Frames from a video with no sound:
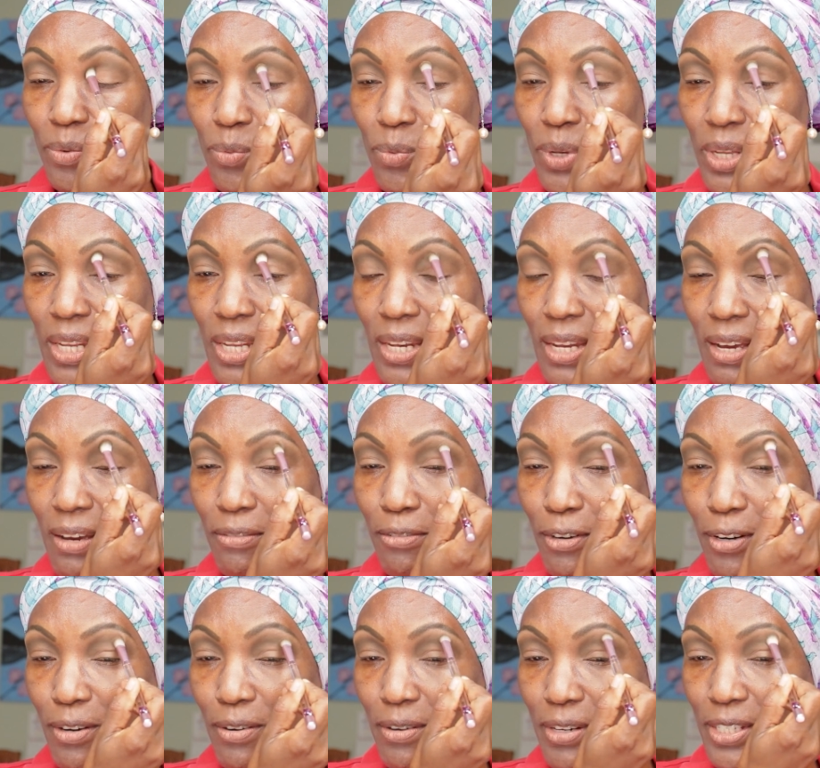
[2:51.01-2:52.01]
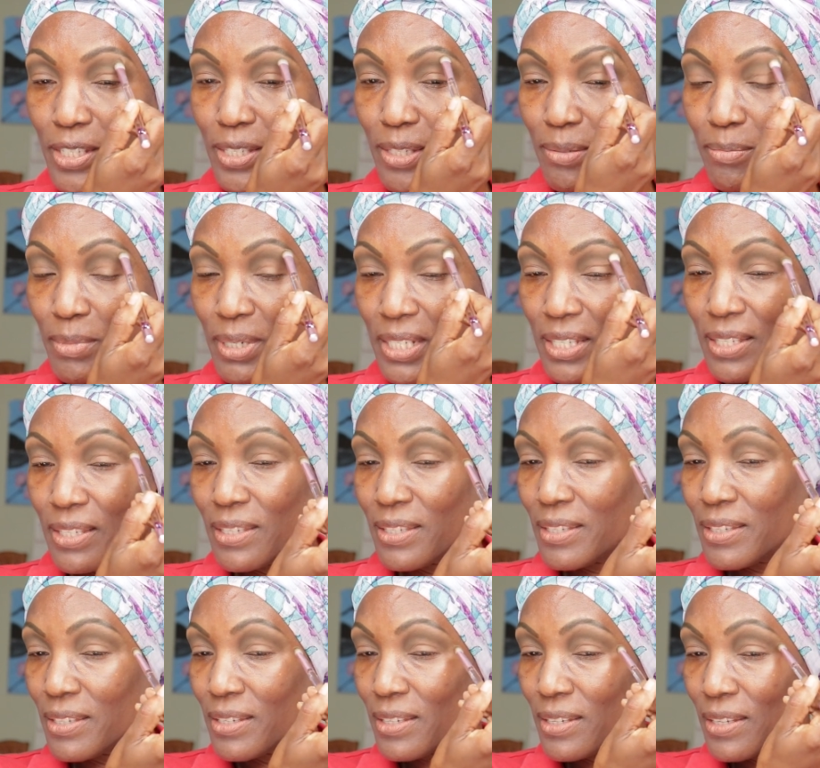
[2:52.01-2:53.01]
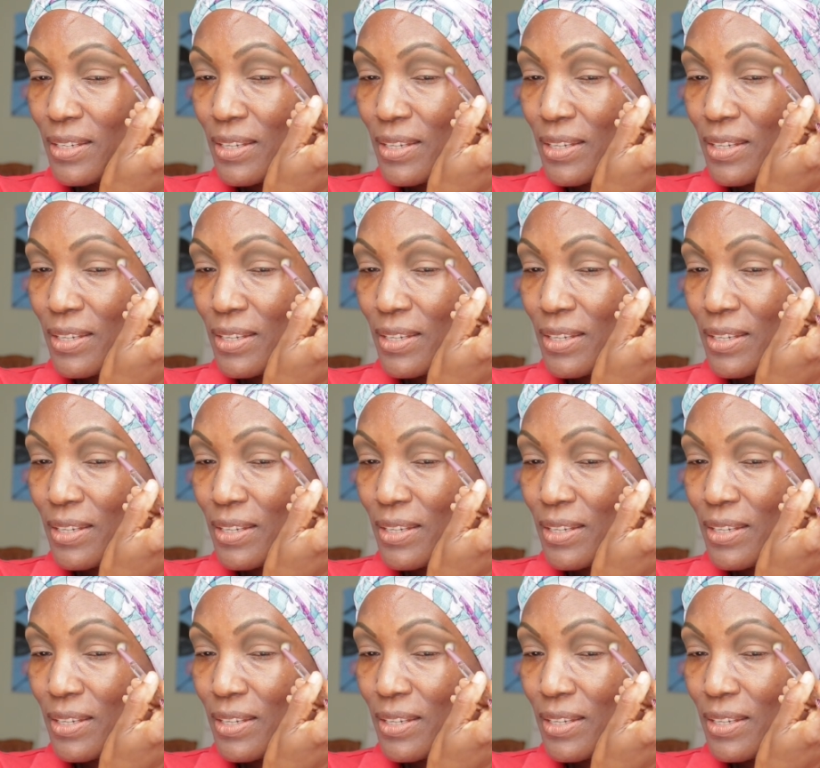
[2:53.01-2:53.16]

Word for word: We didn't have Christmas